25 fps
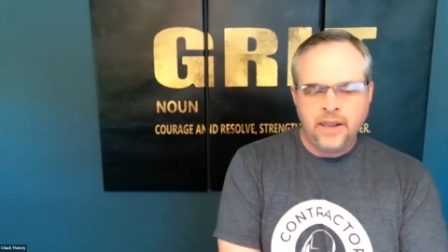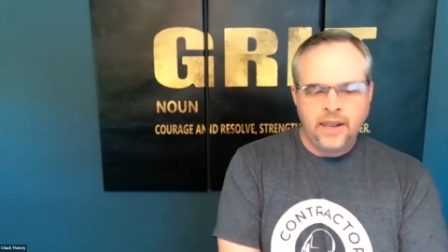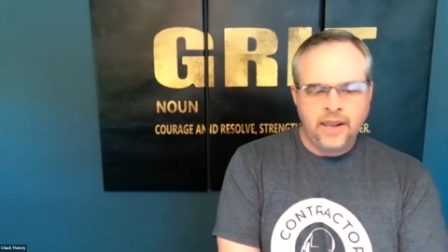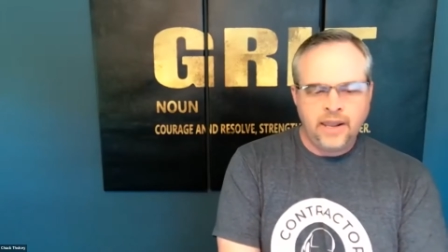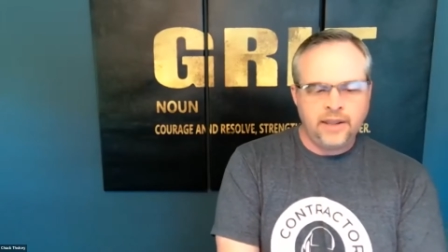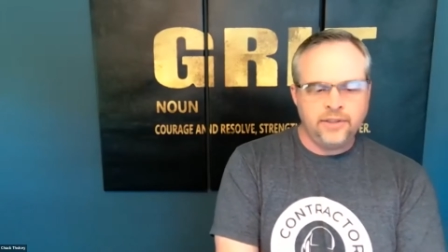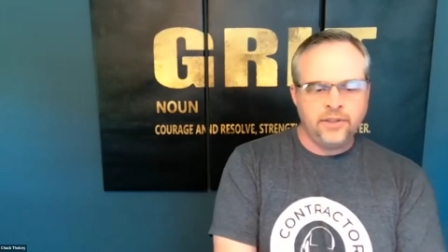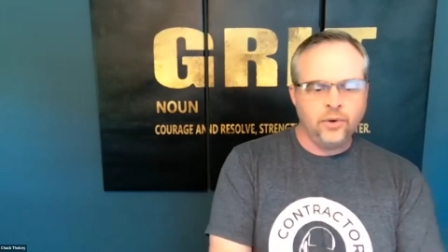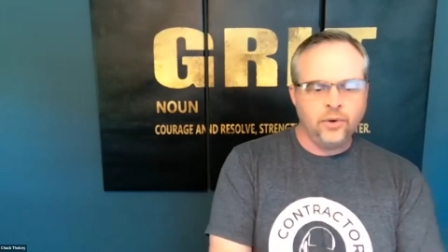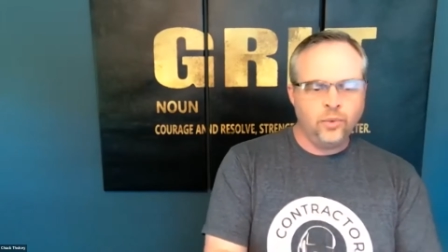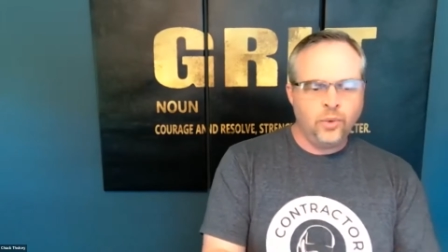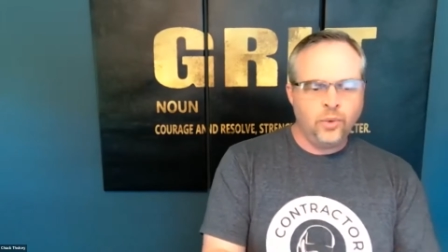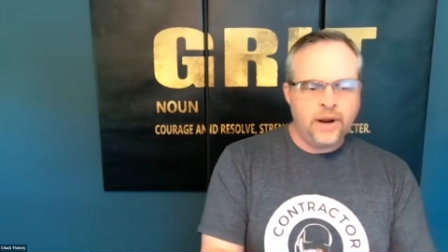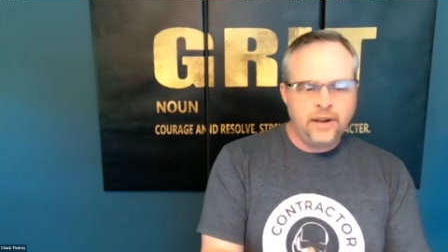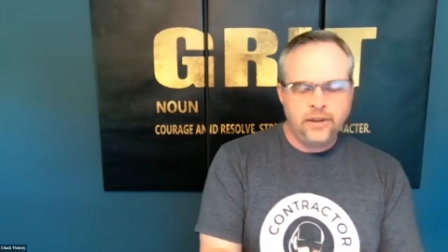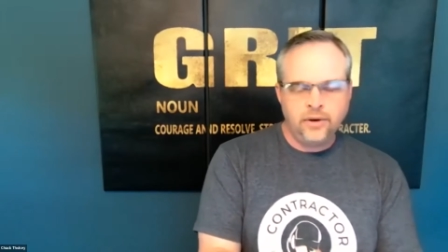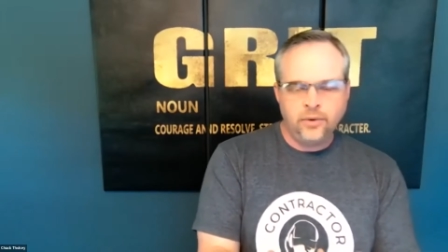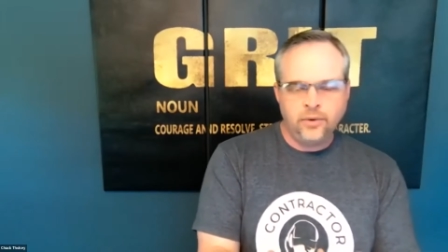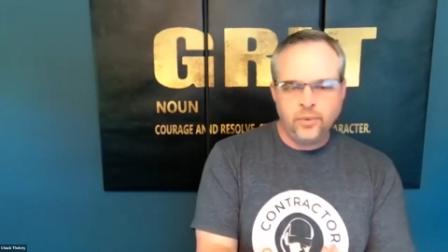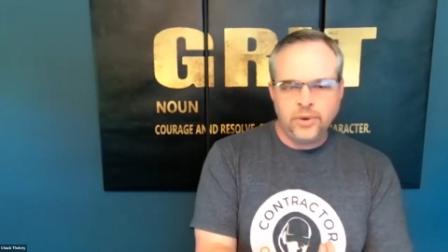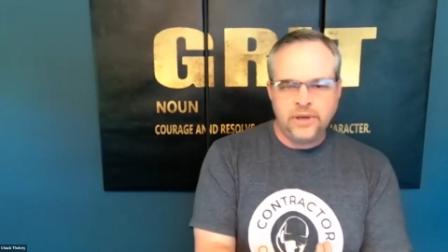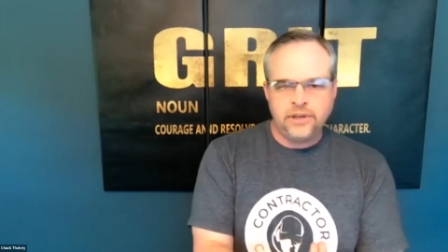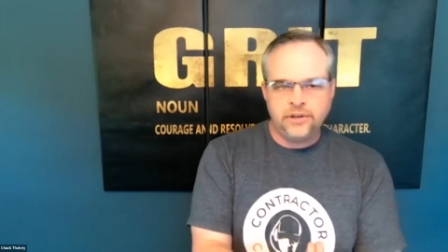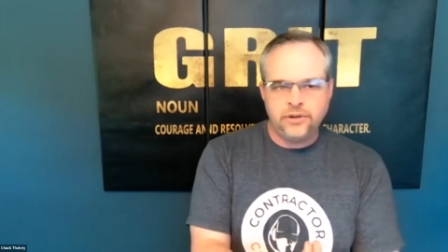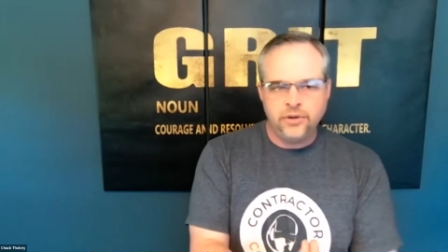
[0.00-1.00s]
And the way that
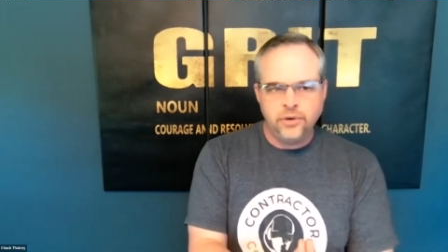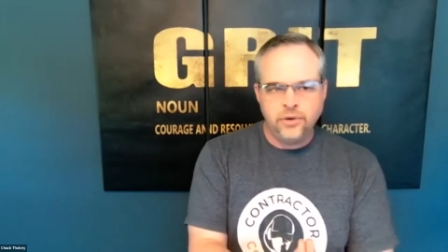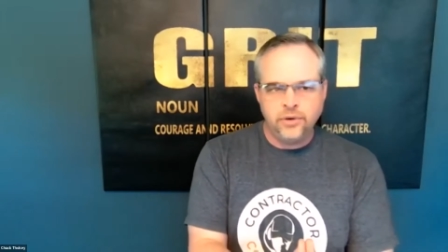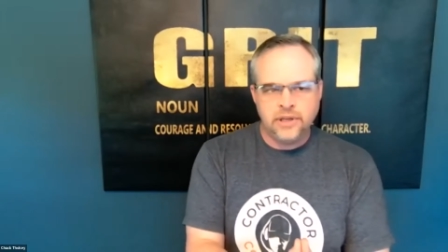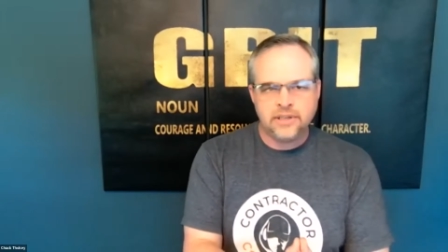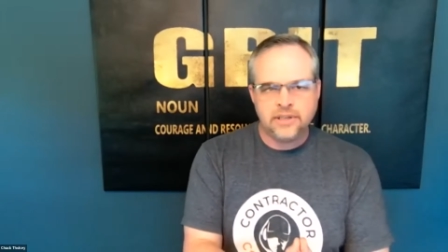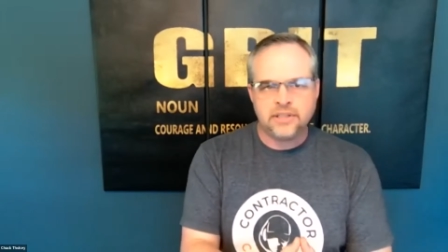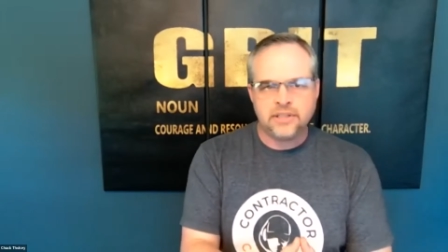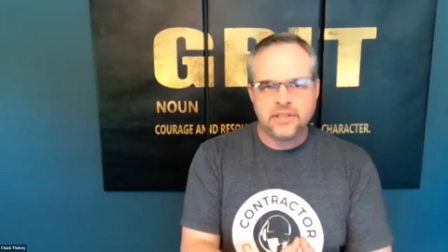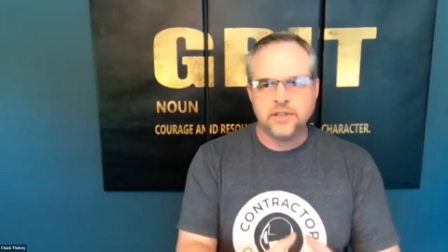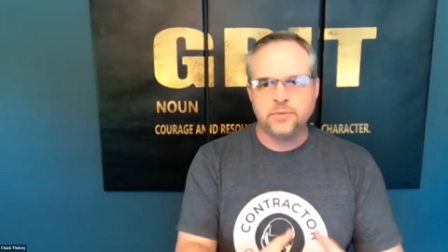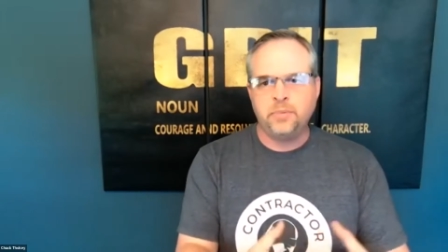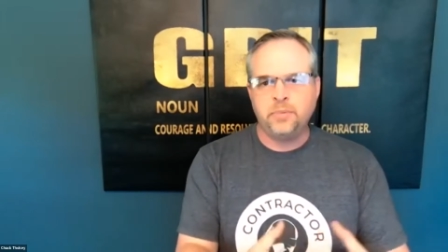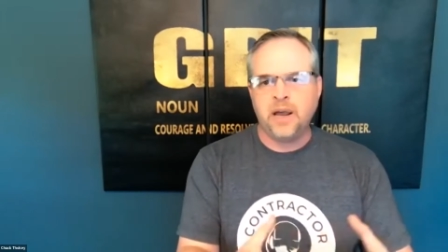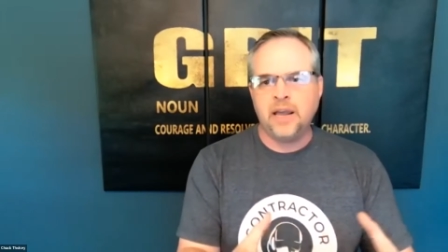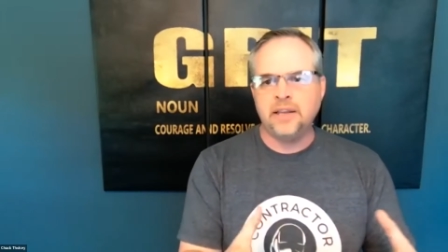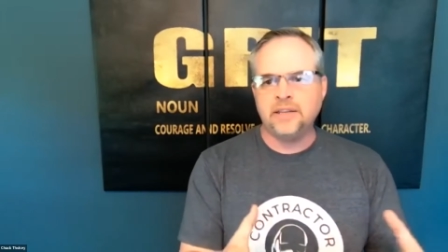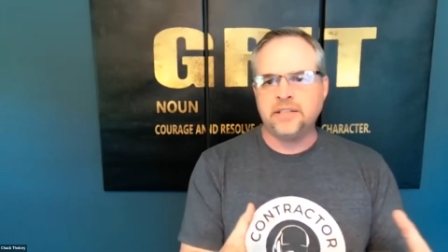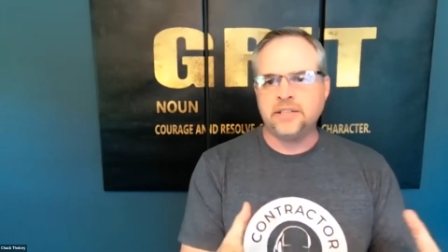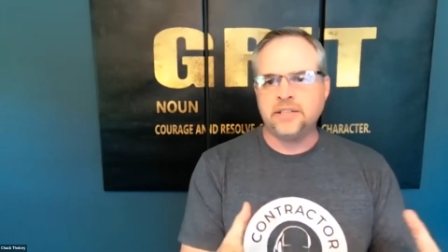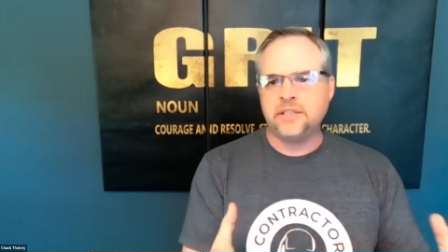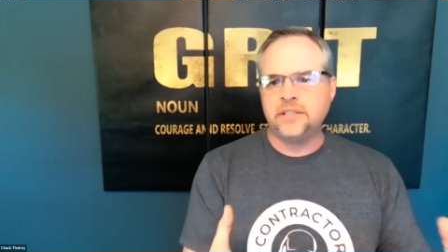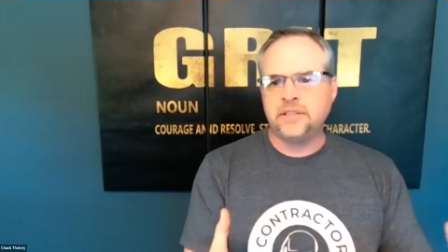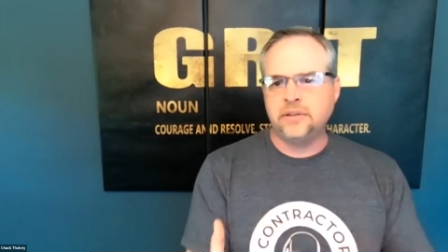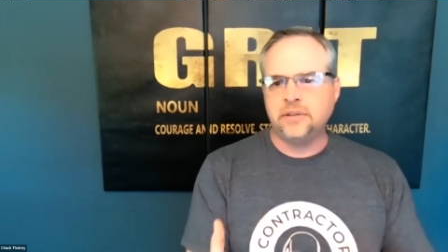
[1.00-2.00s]
we do this is by
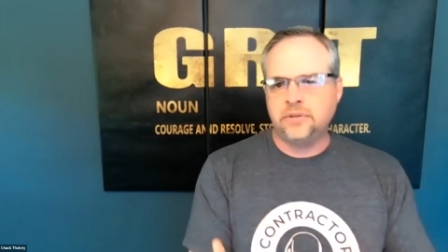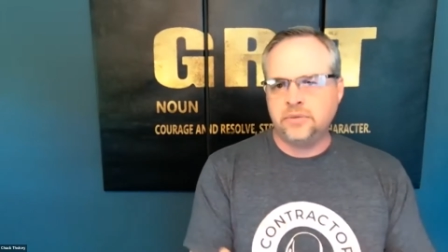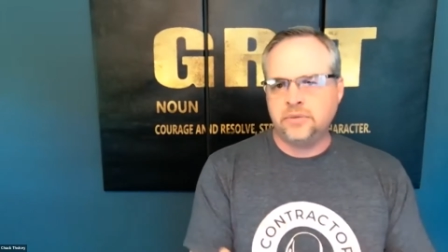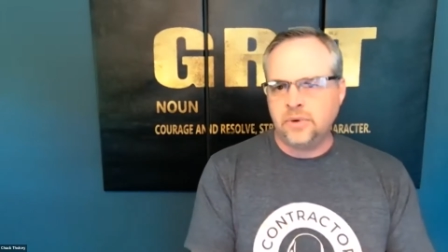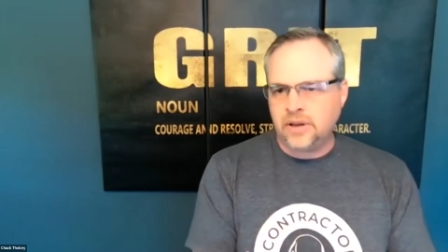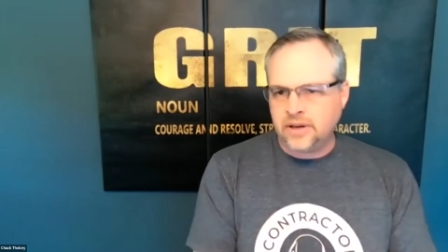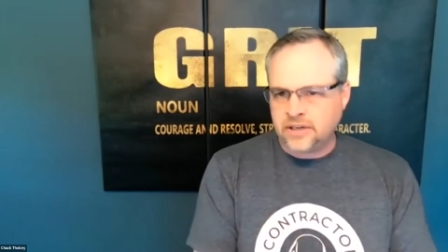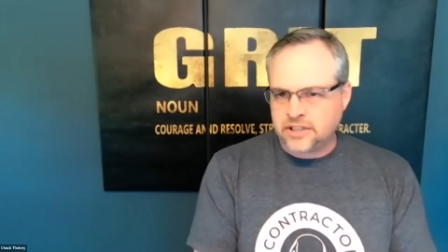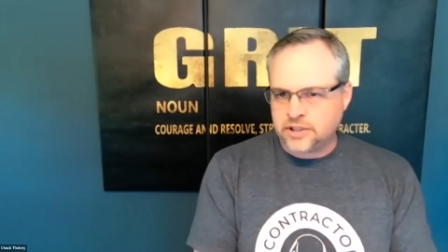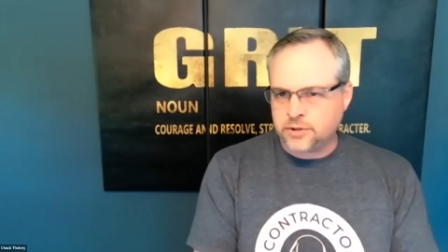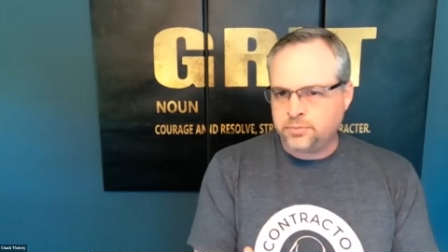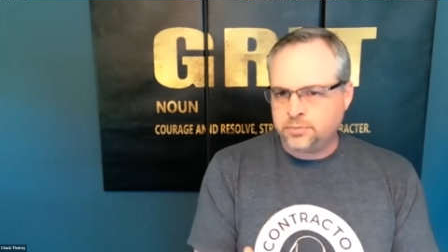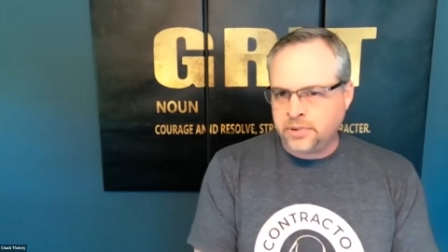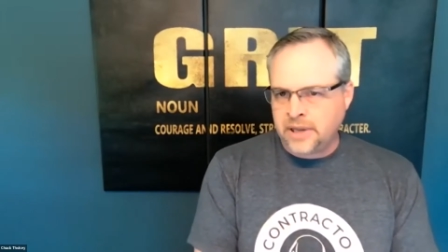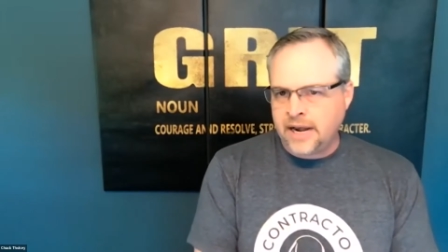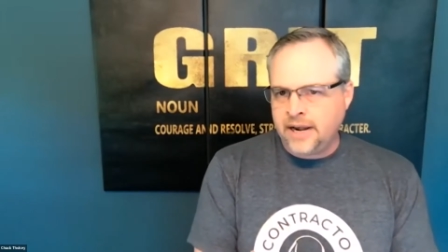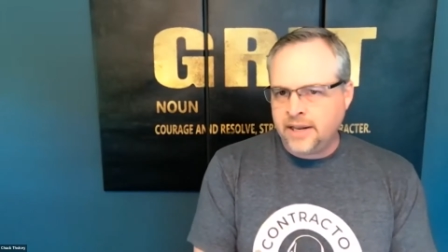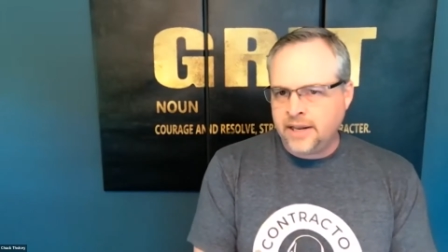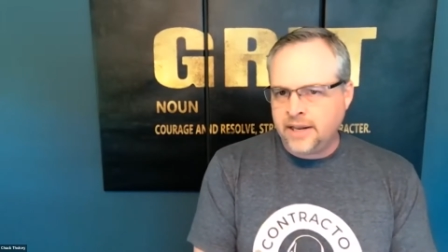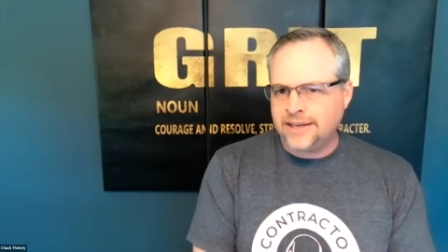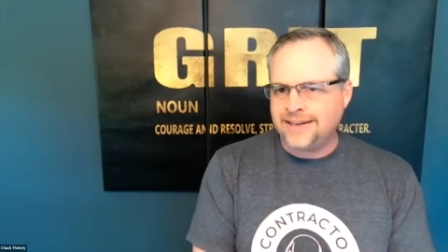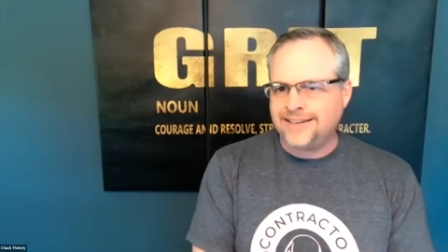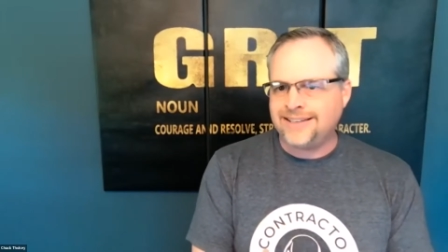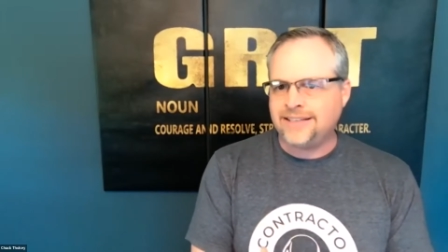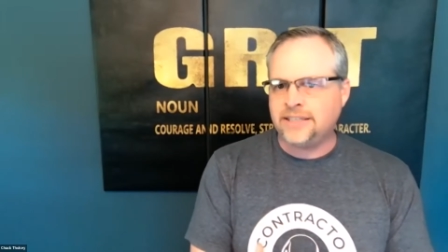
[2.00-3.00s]

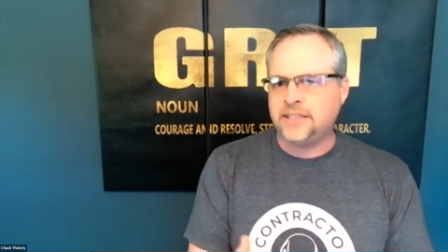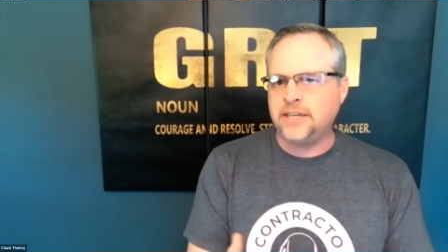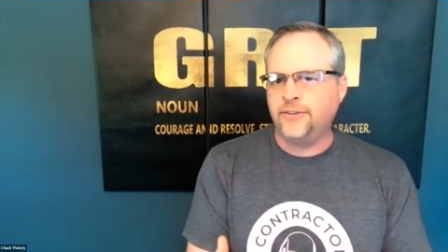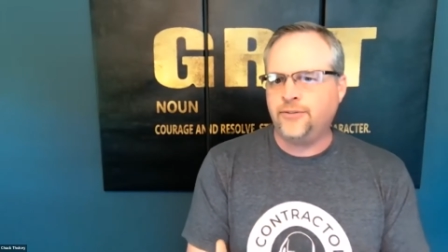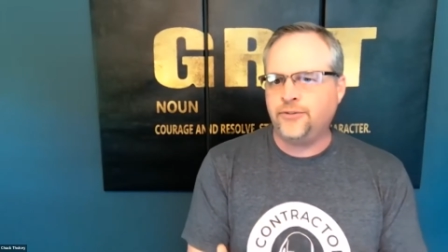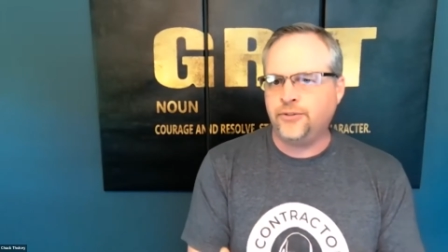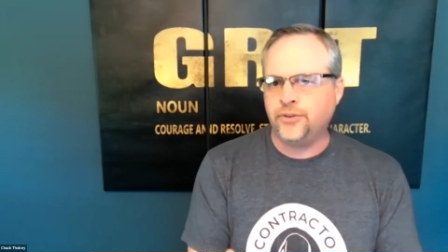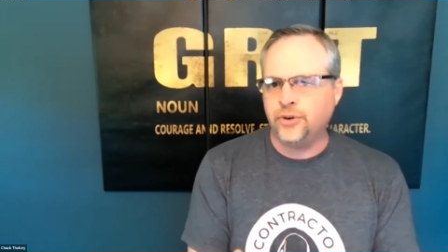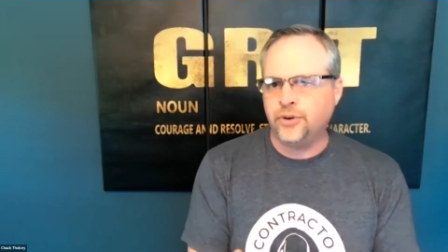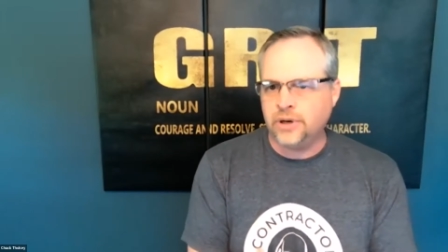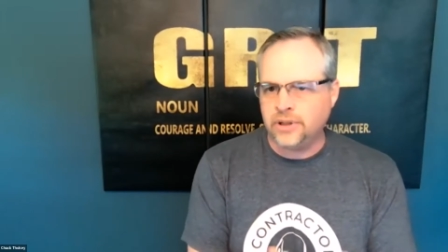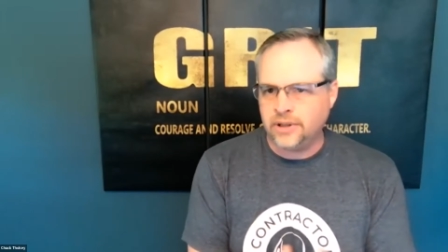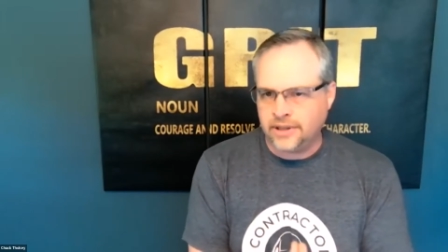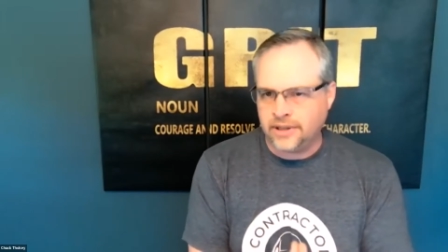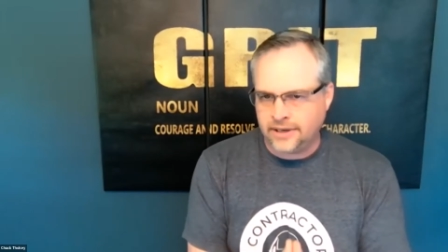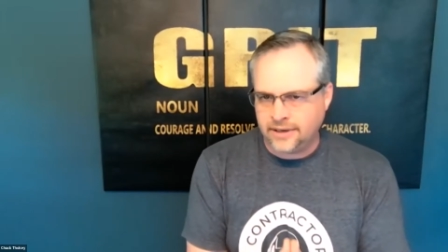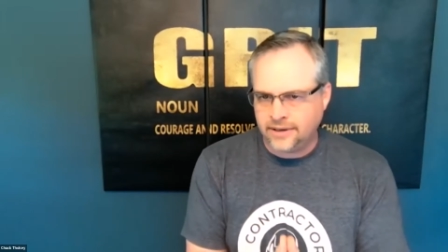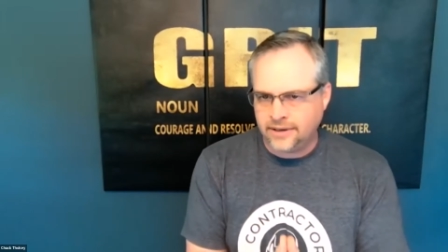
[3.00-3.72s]
explaining it differently.